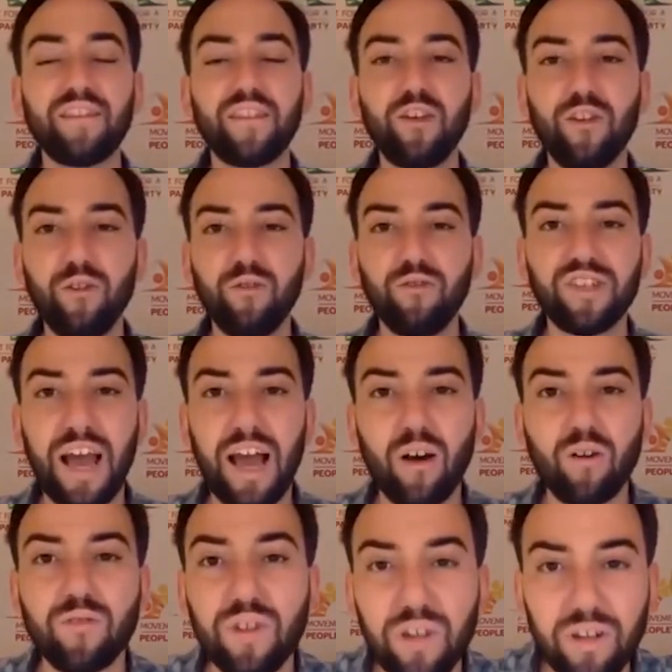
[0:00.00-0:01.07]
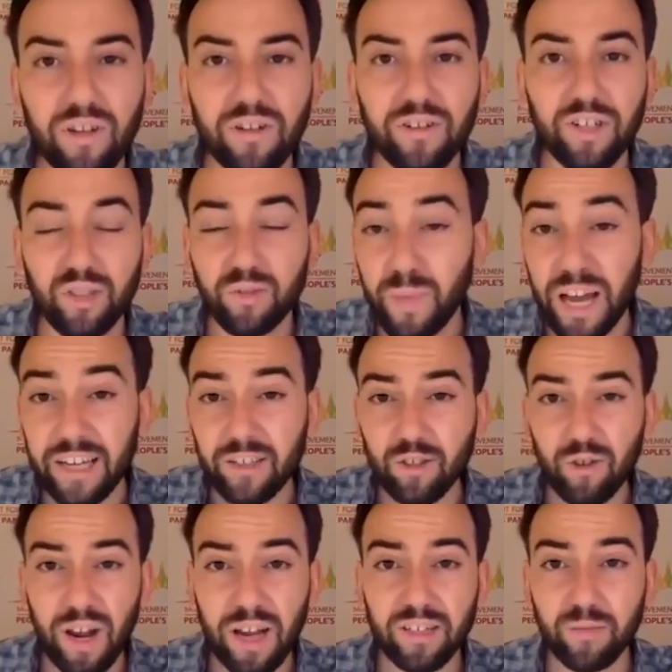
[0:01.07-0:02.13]
news out despite
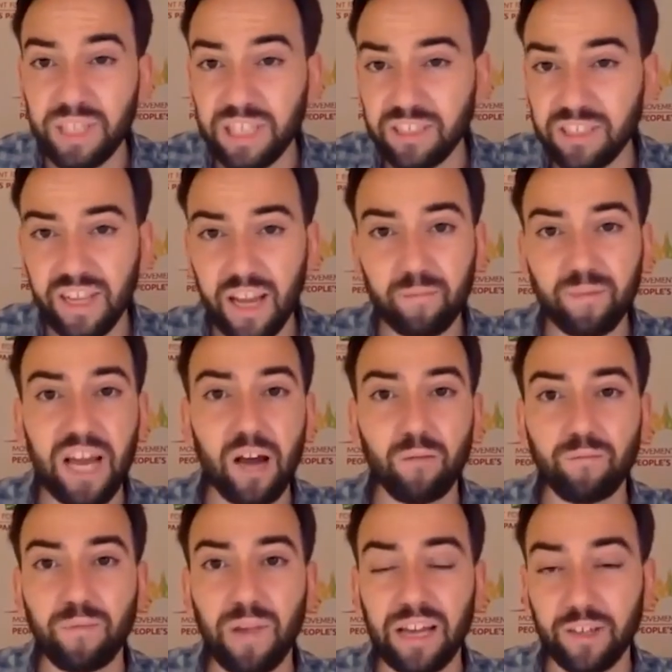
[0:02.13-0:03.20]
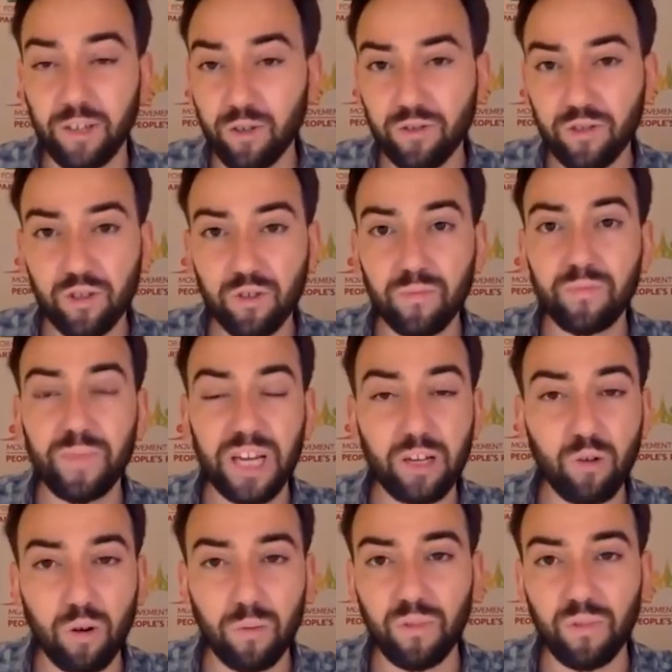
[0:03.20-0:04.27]
trying to be stamped out by YouTube,
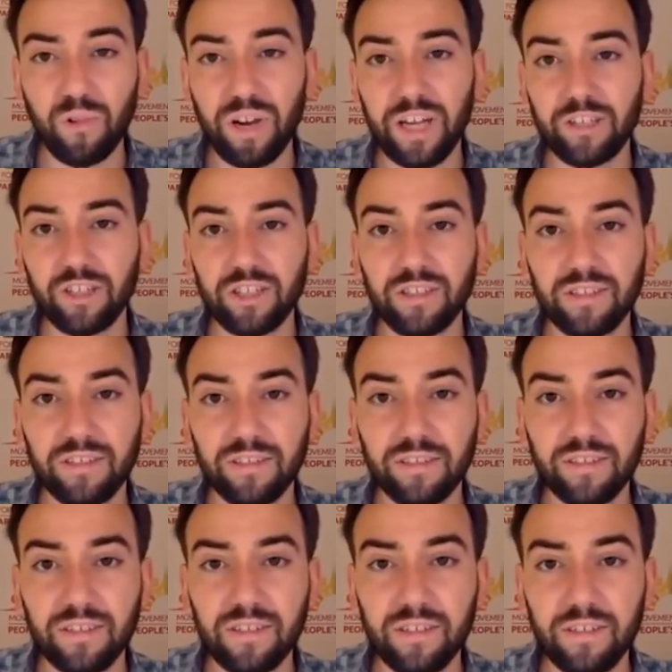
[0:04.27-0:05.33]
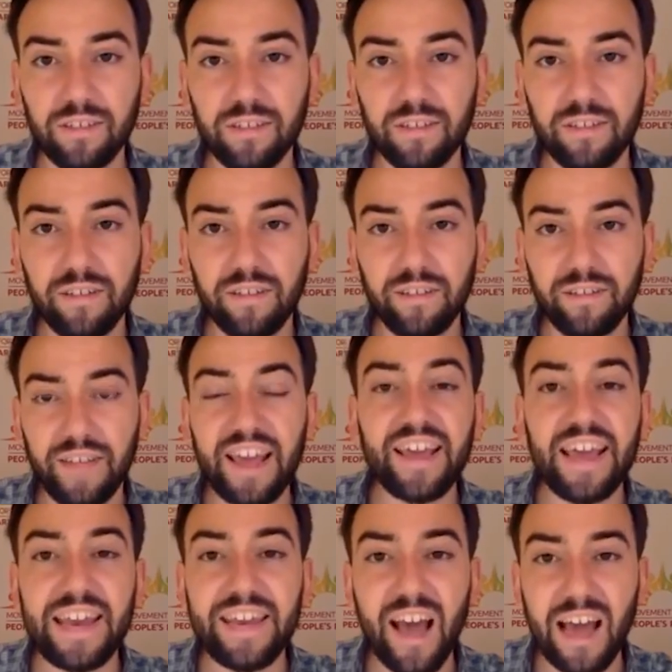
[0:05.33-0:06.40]
big corporations, they
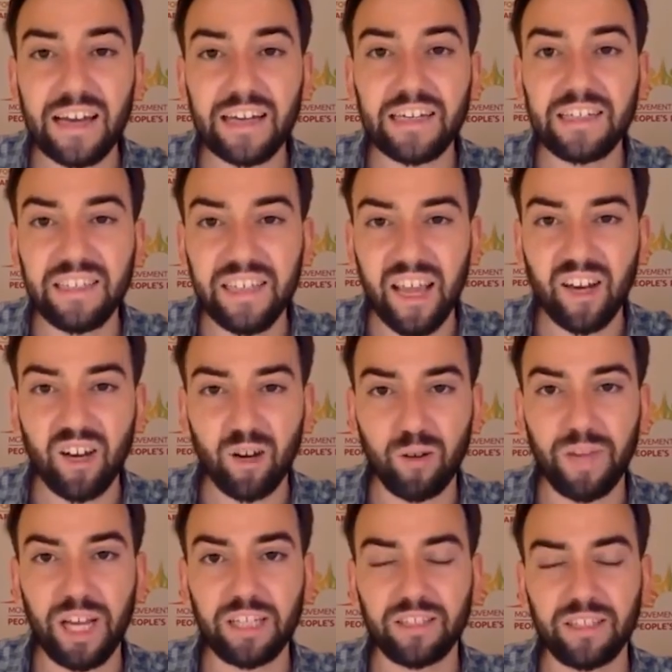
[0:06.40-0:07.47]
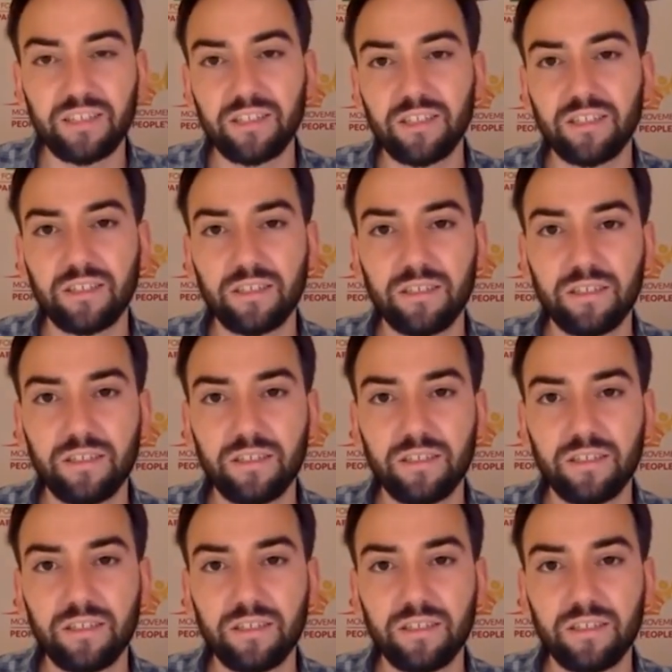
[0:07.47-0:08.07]
cannot contain our message.